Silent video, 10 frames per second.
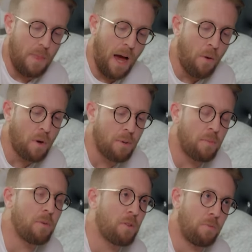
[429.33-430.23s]
I want to
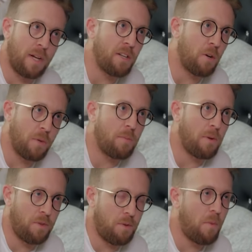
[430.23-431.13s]
be with you, but I don't want to
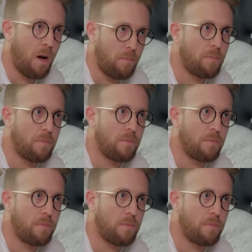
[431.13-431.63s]
be with your mom.